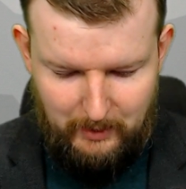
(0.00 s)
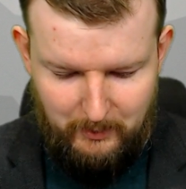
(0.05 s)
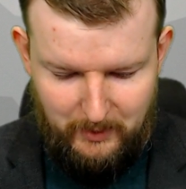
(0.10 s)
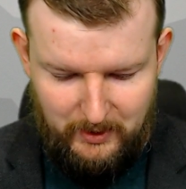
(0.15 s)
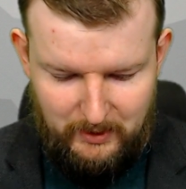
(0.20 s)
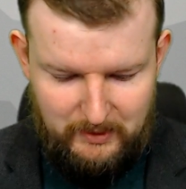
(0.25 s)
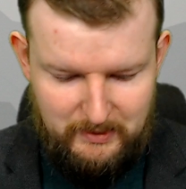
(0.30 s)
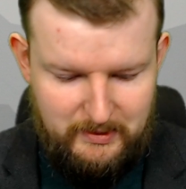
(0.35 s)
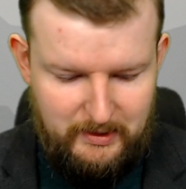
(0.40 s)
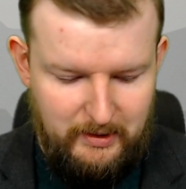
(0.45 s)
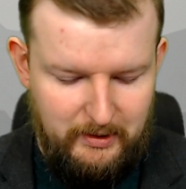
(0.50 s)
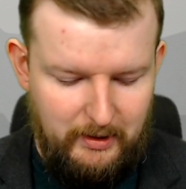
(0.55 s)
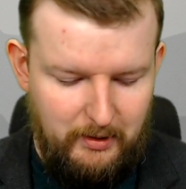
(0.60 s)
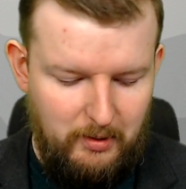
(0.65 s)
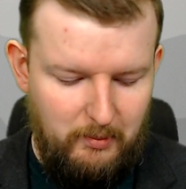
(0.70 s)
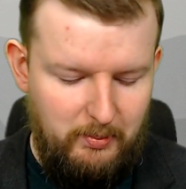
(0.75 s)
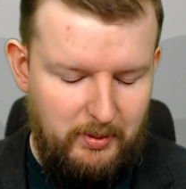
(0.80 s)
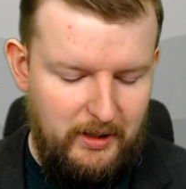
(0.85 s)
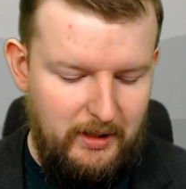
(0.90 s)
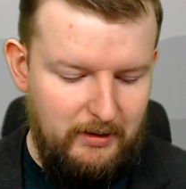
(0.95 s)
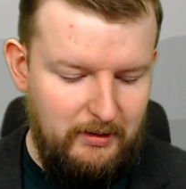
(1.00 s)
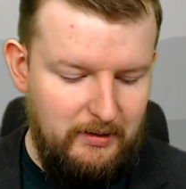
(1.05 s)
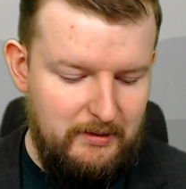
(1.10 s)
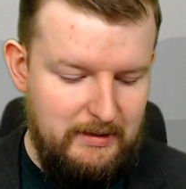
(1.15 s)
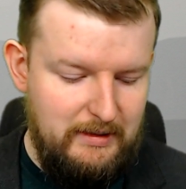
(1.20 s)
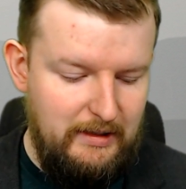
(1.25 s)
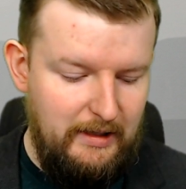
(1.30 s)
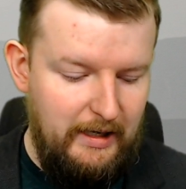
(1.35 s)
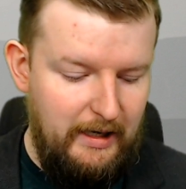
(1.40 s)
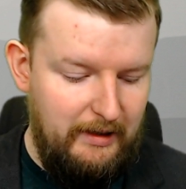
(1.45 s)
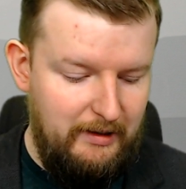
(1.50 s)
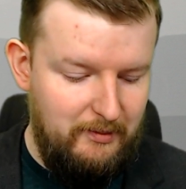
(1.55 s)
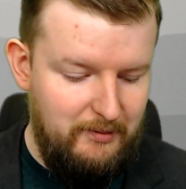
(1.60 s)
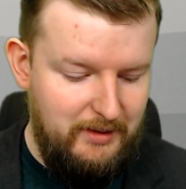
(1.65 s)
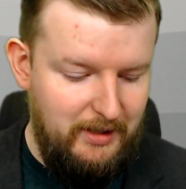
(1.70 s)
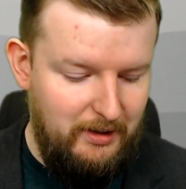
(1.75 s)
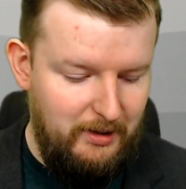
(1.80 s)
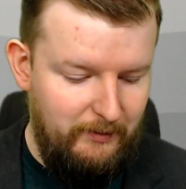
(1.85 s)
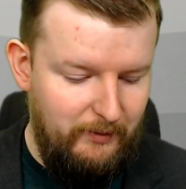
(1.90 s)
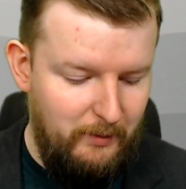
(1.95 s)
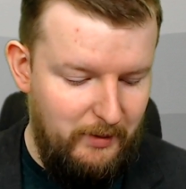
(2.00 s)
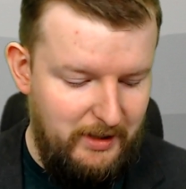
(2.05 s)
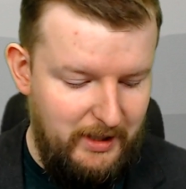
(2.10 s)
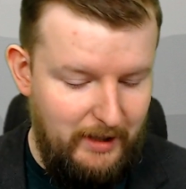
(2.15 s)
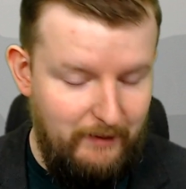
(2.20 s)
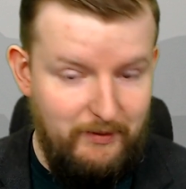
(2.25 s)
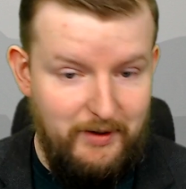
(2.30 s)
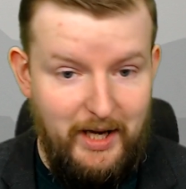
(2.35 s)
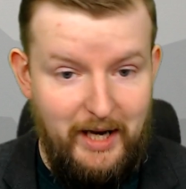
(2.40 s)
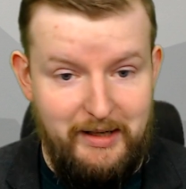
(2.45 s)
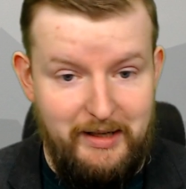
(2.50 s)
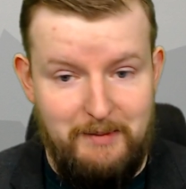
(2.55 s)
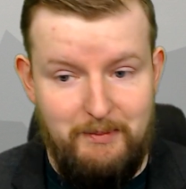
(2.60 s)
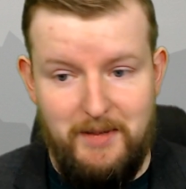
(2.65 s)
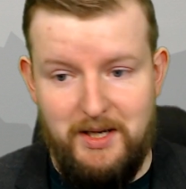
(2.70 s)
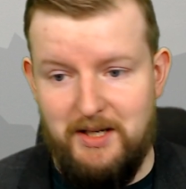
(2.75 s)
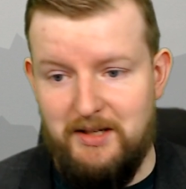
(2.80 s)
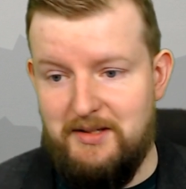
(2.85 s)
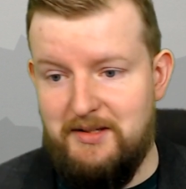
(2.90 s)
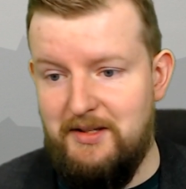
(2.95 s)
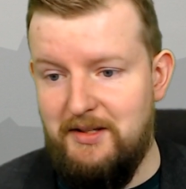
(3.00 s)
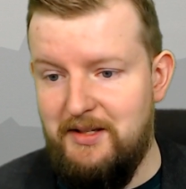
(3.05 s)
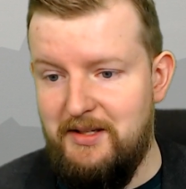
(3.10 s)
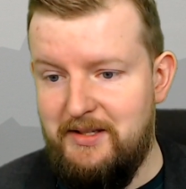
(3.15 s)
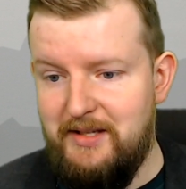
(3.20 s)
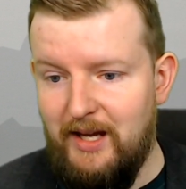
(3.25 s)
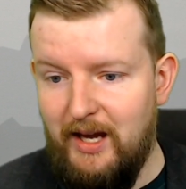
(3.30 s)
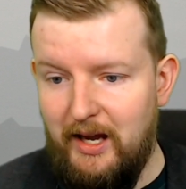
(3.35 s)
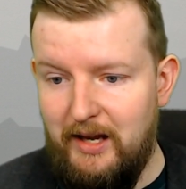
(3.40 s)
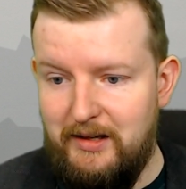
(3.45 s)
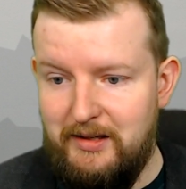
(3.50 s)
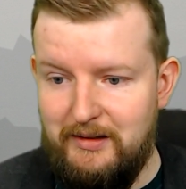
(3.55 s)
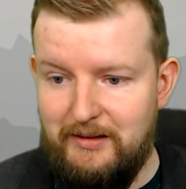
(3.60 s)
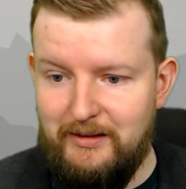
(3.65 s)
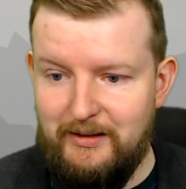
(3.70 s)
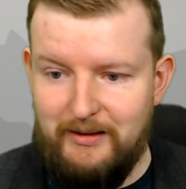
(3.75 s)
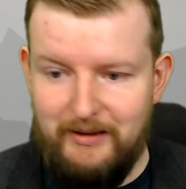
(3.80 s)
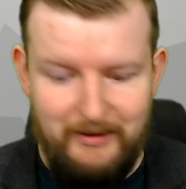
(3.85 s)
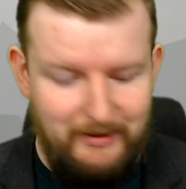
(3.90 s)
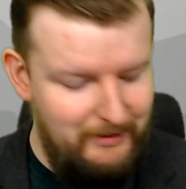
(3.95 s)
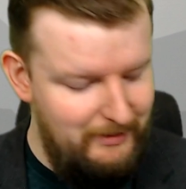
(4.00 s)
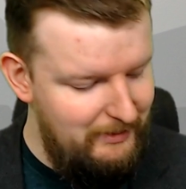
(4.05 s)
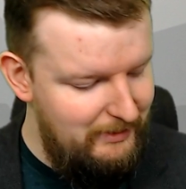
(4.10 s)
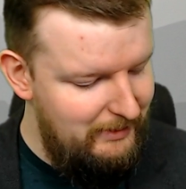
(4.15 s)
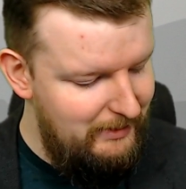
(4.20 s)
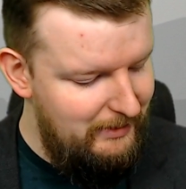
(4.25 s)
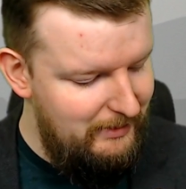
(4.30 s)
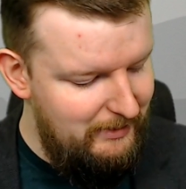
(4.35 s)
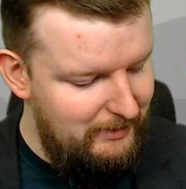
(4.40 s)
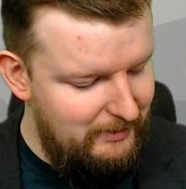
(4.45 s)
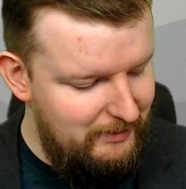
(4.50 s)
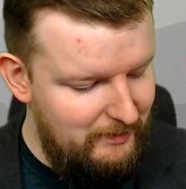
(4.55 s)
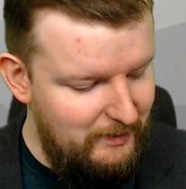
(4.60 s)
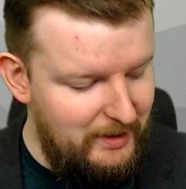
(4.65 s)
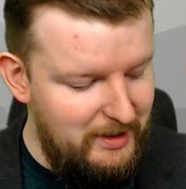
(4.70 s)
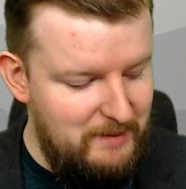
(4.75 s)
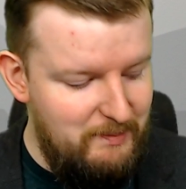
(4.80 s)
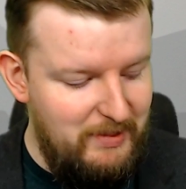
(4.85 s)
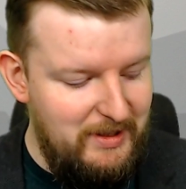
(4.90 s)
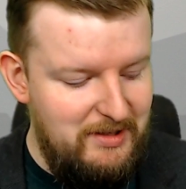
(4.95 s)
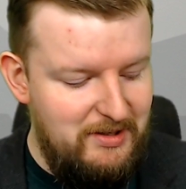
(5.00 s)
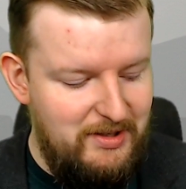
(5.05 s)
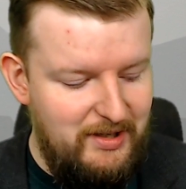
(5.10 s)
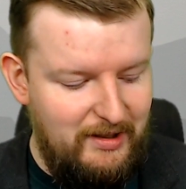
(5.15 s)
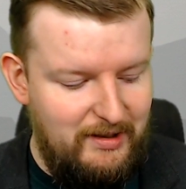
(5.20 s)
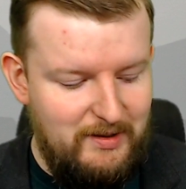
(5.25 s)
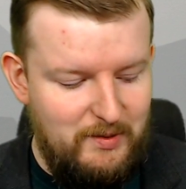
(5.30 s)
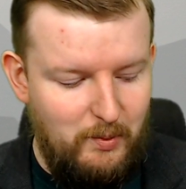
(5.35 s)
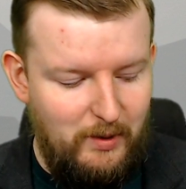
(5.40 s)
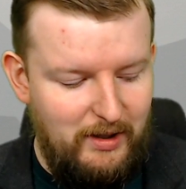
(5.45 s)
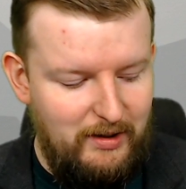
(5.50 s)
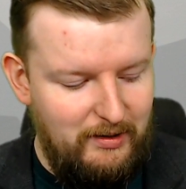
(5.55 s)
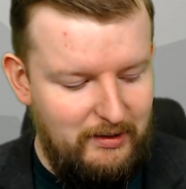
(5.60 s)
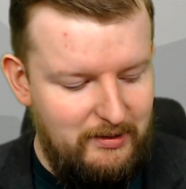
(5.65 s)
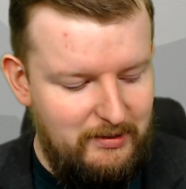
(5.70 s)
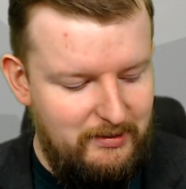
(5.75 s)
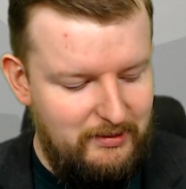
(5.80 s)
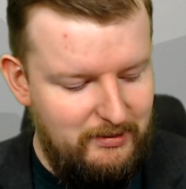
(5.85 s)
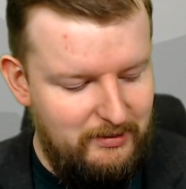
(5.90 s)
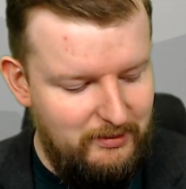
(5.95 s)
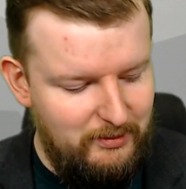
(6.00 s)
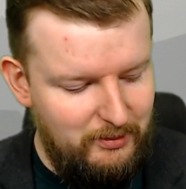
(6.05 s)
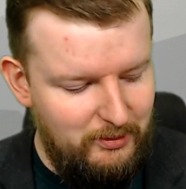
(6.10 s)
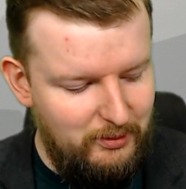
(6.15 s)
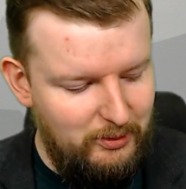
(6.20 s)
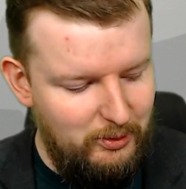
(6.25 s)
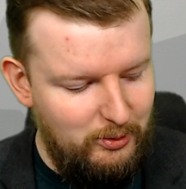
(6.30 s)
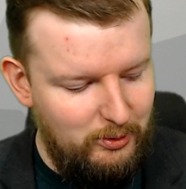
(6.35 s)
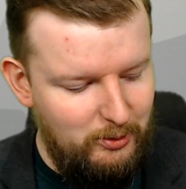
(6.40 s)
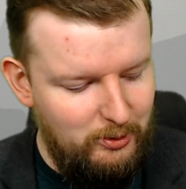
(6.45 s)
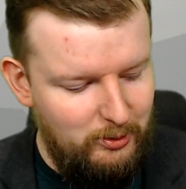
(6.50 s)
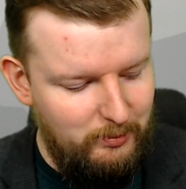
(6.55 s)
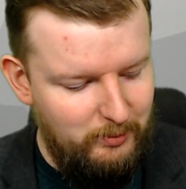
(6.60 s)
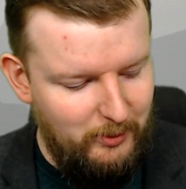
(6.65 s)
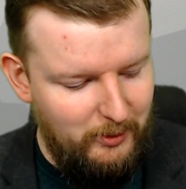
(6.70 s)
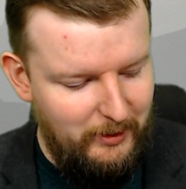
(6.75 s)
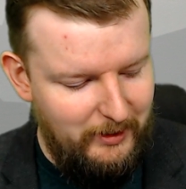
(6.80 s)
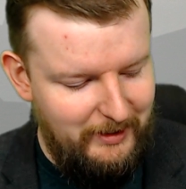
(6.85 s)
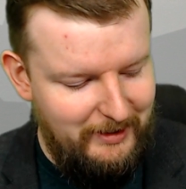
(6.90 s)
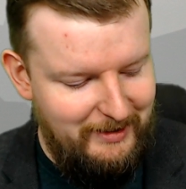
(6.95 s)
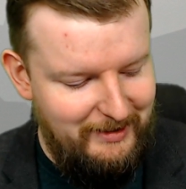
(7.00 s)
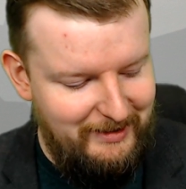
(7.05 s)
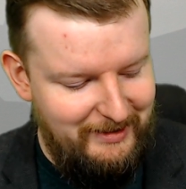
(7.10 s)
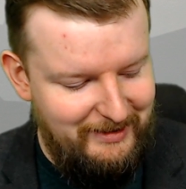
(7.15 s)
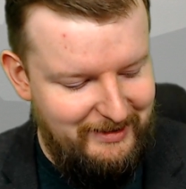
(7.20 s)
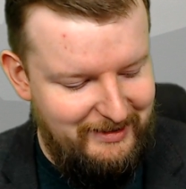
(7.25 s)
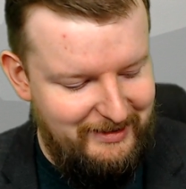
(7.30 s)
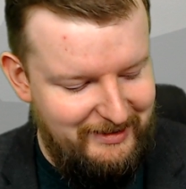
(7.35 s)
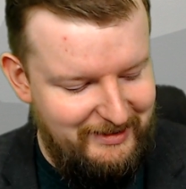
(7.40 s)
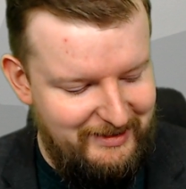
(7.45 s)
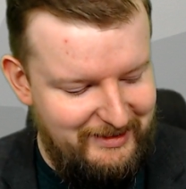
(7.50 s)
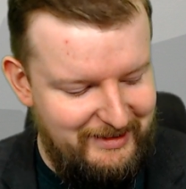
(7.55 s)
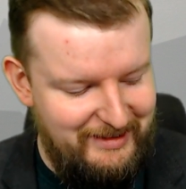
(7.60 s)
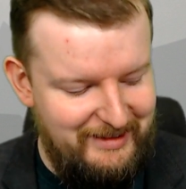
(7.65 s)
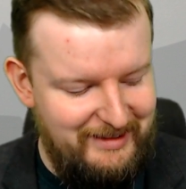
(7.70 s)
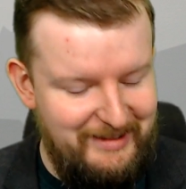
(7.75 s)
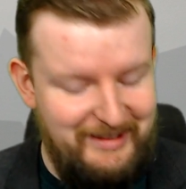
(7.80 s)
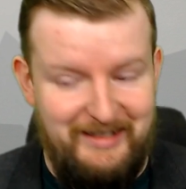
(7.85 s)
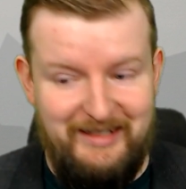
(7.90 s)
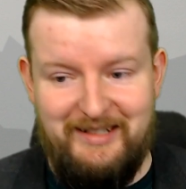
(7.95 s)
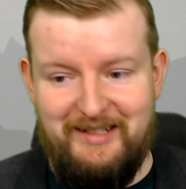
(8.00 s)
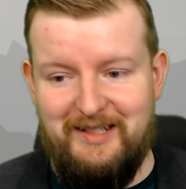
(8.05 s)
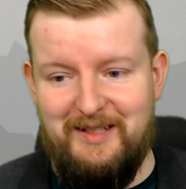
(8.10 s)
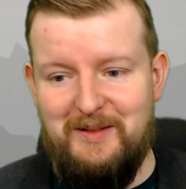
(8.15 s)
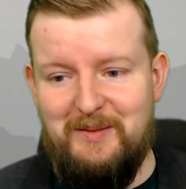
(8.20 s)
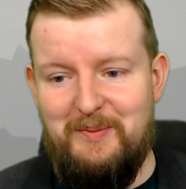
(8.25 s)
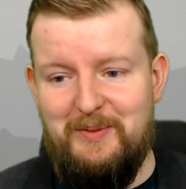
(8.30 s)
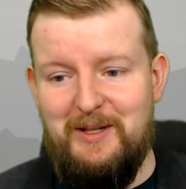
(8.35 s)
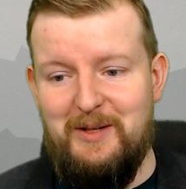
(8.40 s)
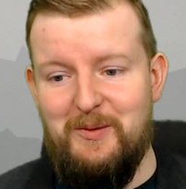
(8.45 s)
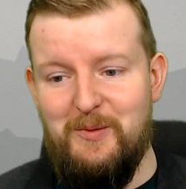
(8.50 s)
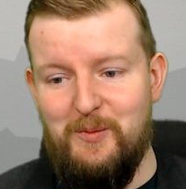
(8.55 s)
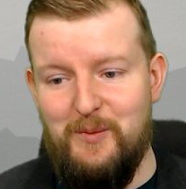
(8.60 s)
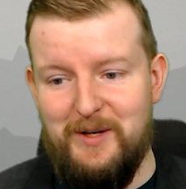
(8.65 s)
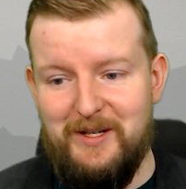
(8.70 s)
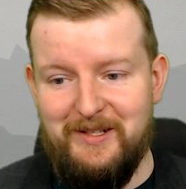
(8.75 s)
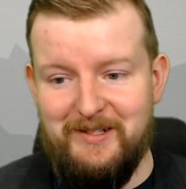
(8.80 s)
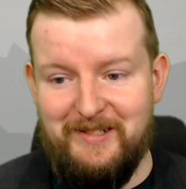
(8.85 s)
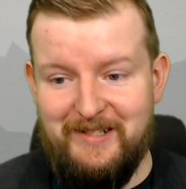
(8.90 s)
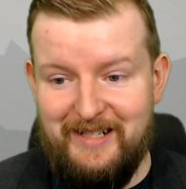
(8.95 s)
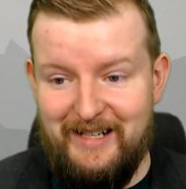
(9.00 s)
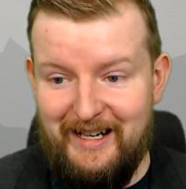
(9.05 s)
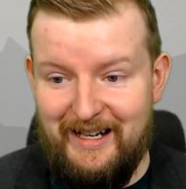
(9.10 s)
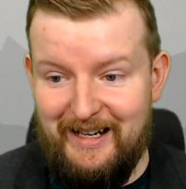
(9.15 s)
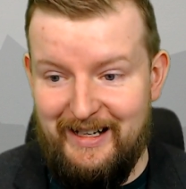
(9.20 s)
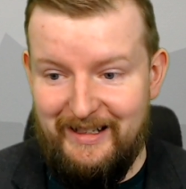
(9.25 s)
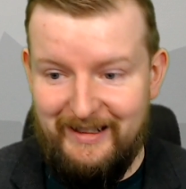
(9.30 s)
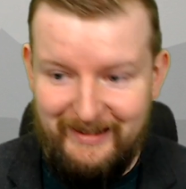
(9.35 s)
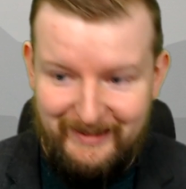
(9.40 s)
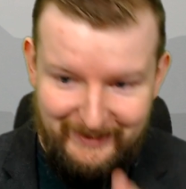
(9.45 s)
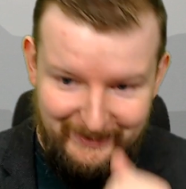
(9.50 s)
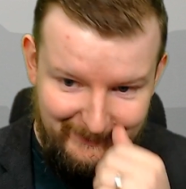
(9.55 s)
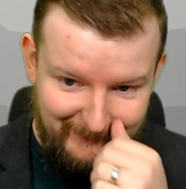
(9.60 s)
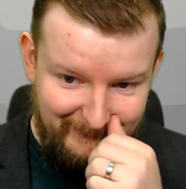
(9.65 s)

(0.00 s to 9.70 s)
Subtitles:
I'm going to send out a ping on Slack and tell everyone they have 90 minutes to decide. Wait, is Beach sick as well? Oh boy. This is going to be a weird day.